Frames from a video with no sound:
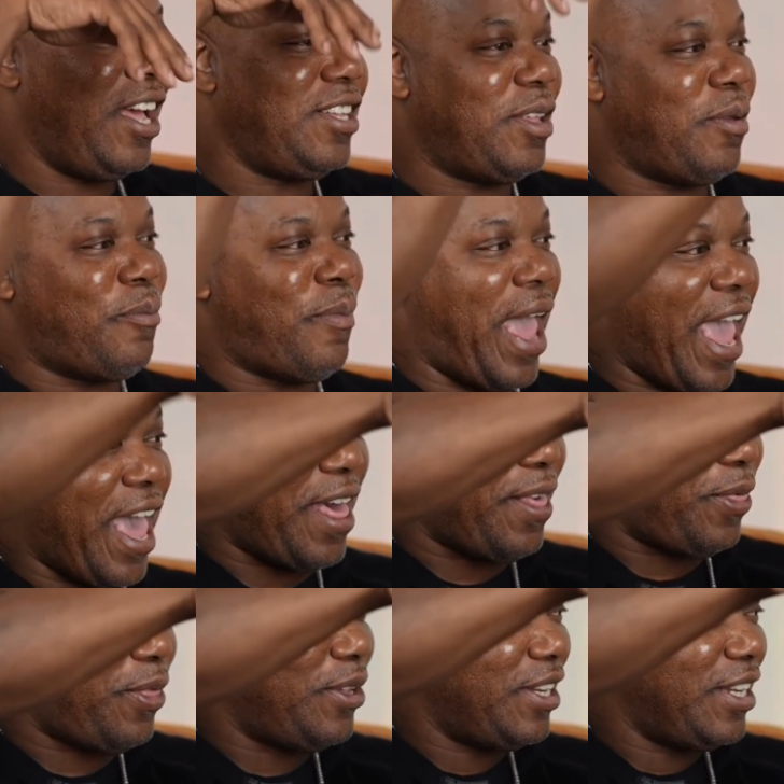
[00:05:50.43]
The
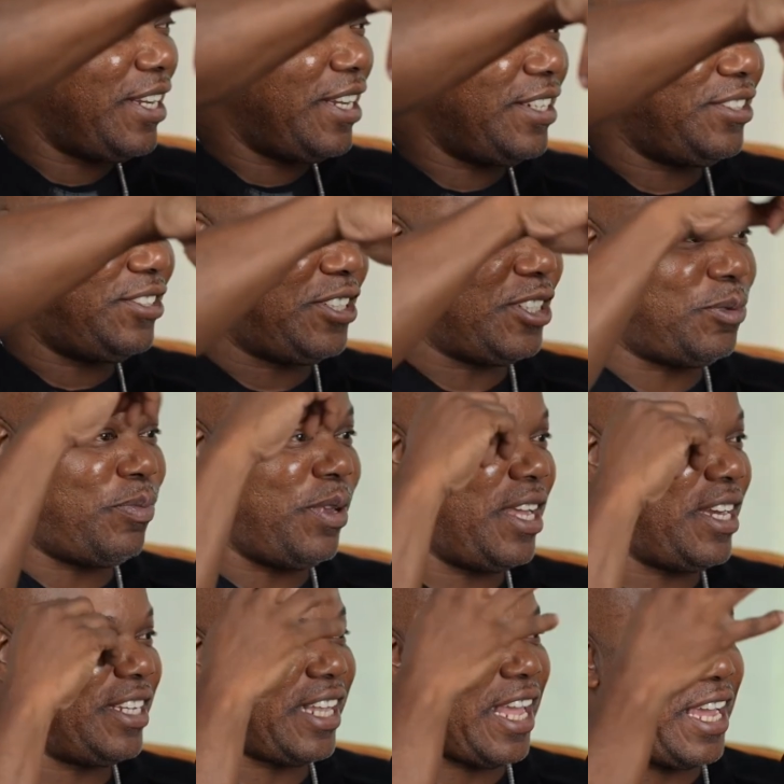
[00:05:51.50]
math, just being
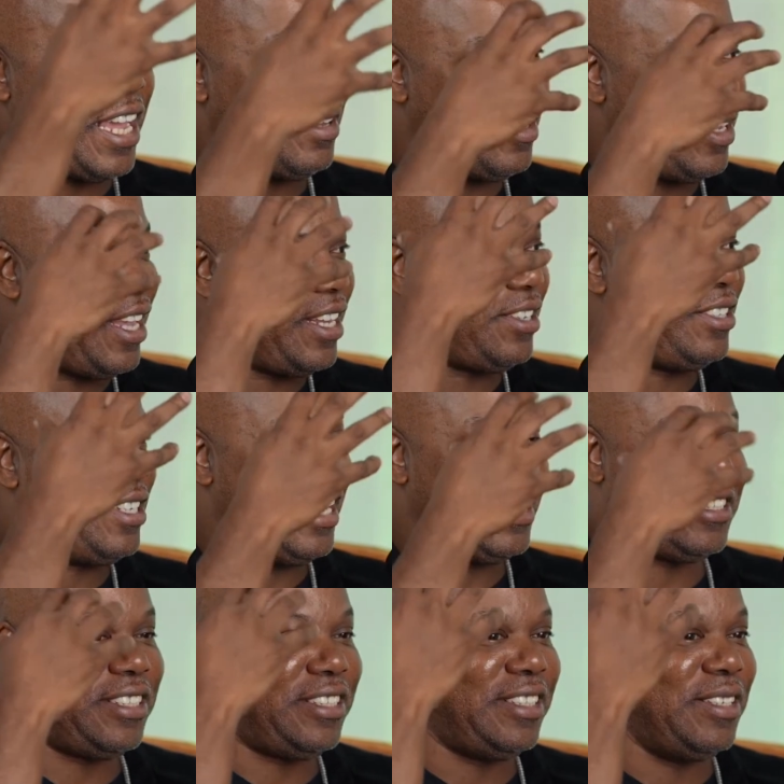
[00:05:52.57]

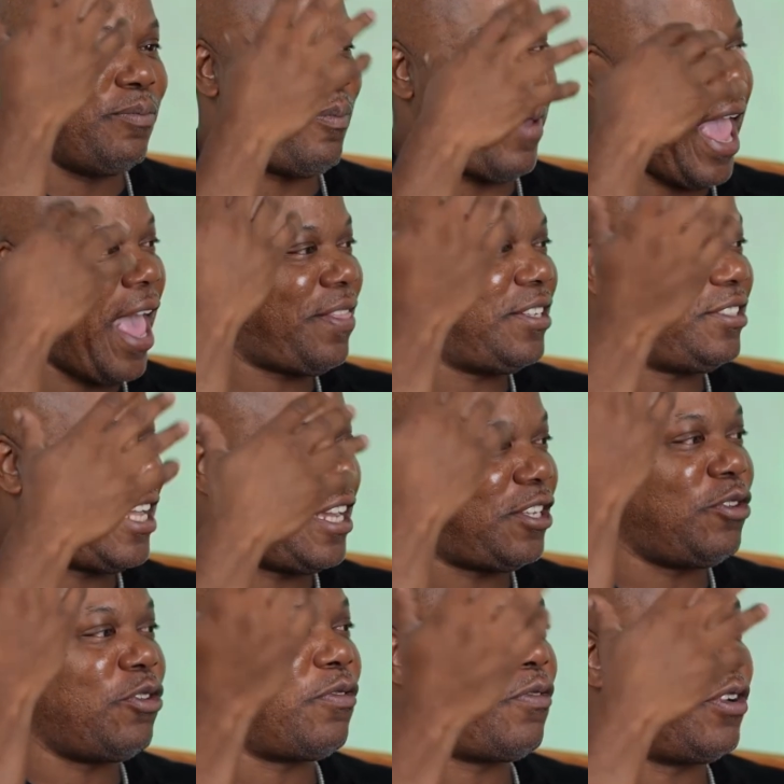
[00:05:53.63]
it's math is like the
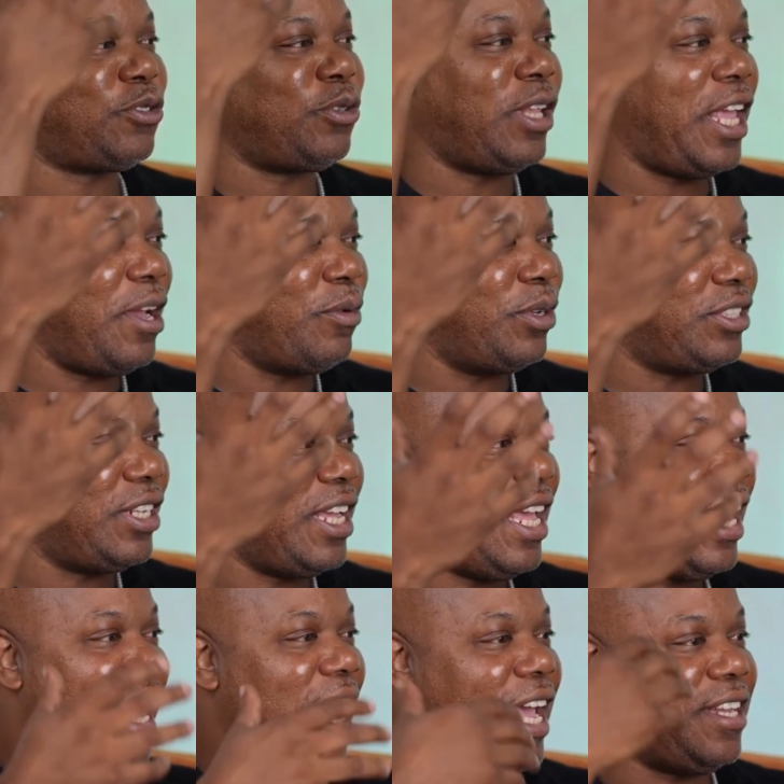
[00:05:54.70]
universal language,
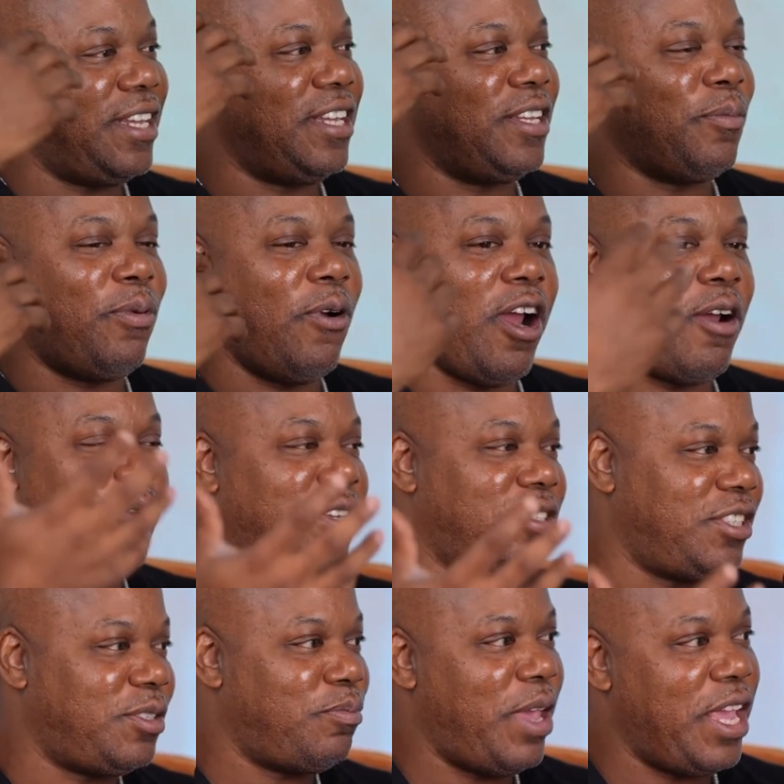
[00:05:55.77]
and then the part where it
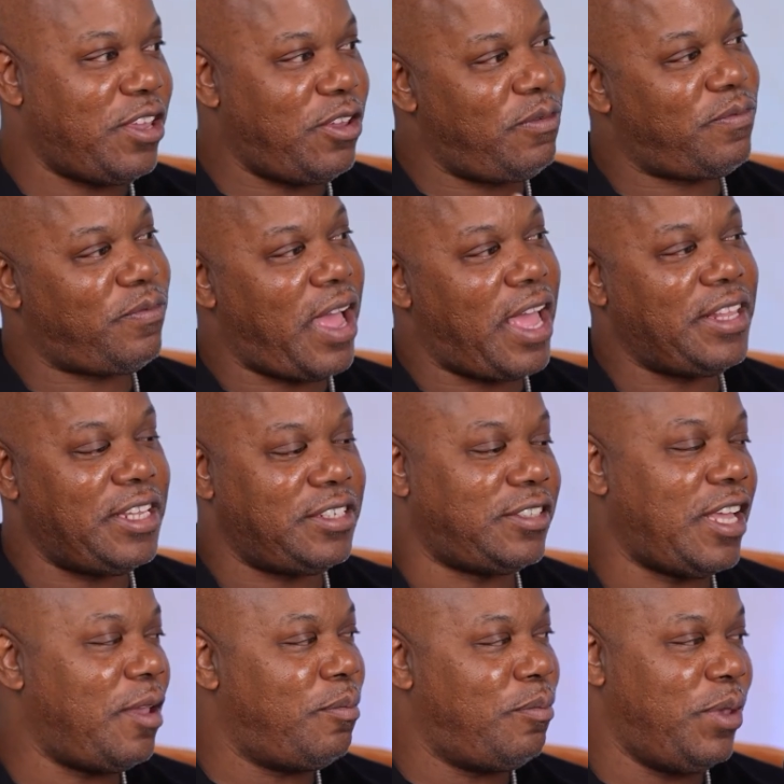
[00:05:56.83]
just make you finally
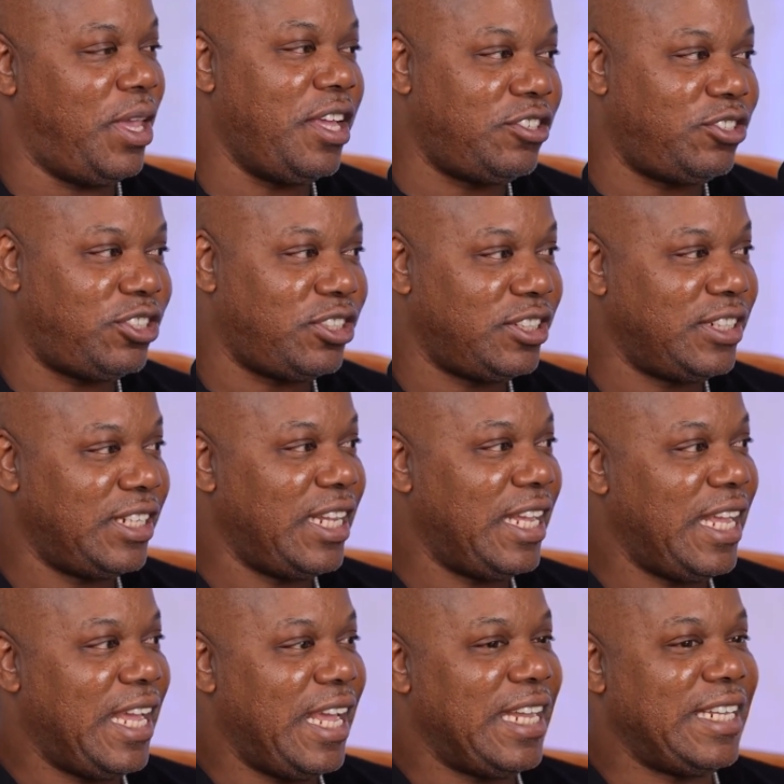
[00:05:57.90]
say bitch.
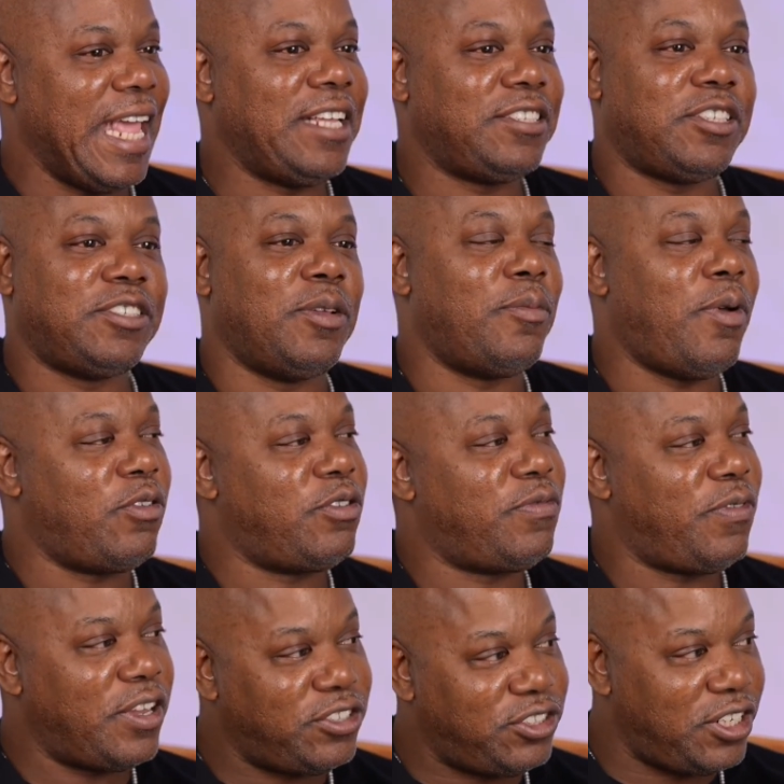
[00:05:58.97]
That's the most
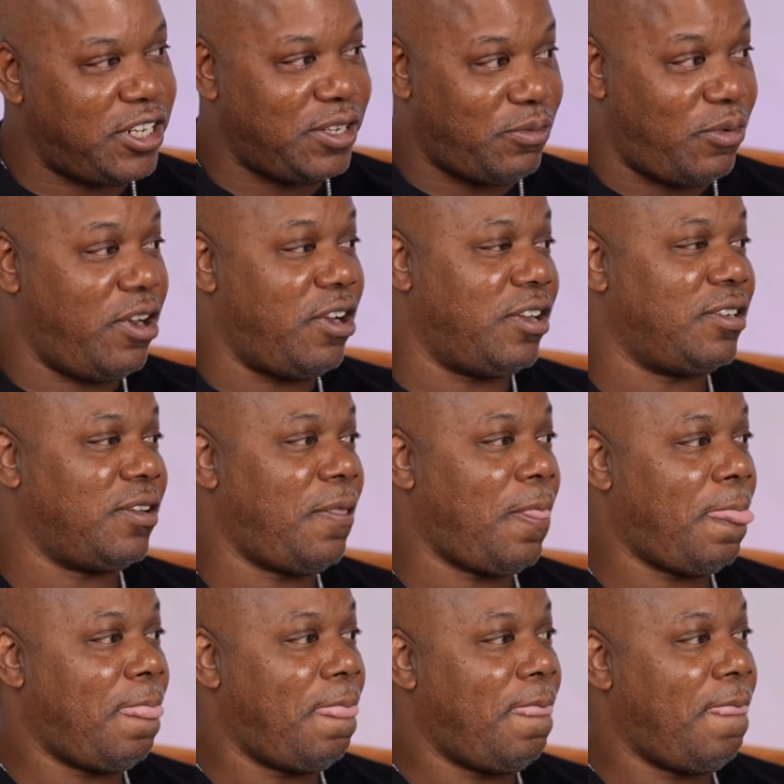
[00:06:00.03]
fun shit in the world.
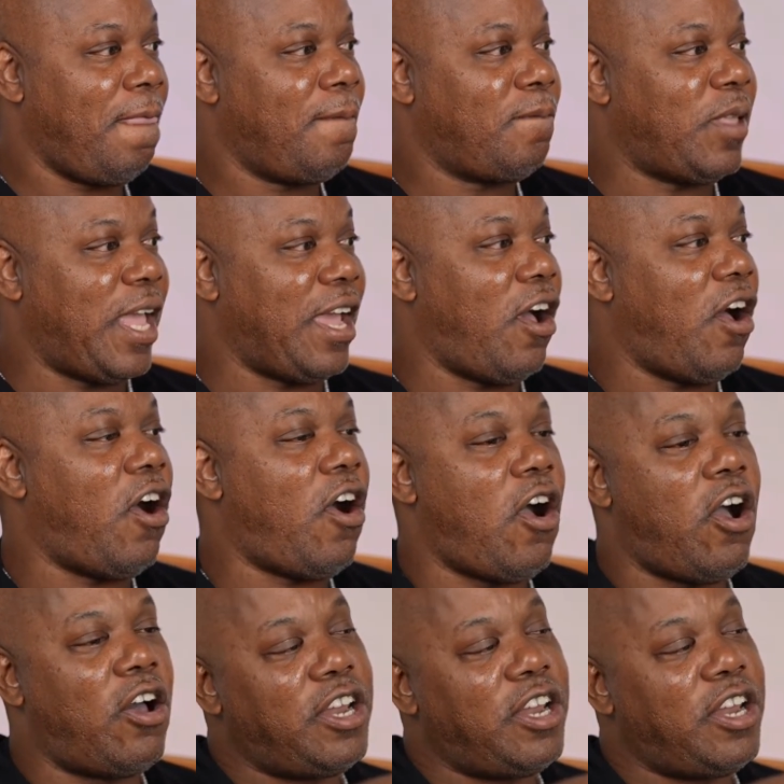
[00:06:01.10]
Yeah, all